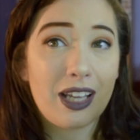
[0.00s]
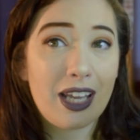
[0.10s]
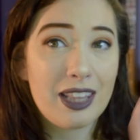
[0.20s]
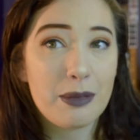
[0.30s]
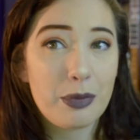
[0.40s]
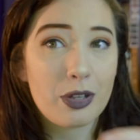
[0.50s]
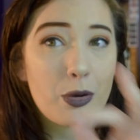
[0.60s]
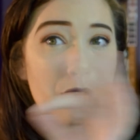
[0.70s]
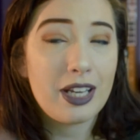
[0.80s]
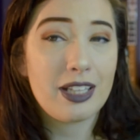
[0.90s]
in the book
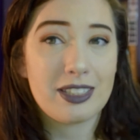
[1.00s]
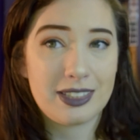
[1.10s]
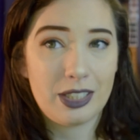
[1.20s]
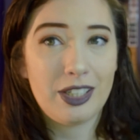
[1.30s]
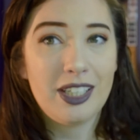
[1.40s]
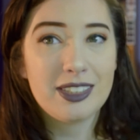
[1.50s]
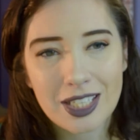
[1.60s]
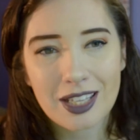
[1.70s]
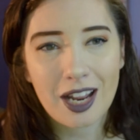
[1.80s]
or in the series,